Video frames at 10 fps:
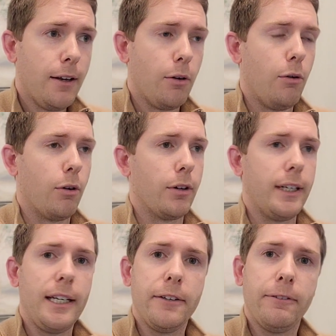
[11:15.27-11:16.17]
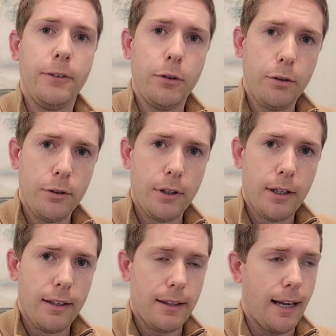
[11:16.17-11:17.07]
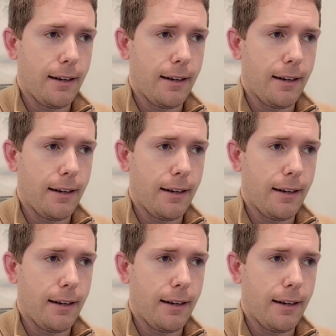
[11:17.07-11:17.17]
or eat food that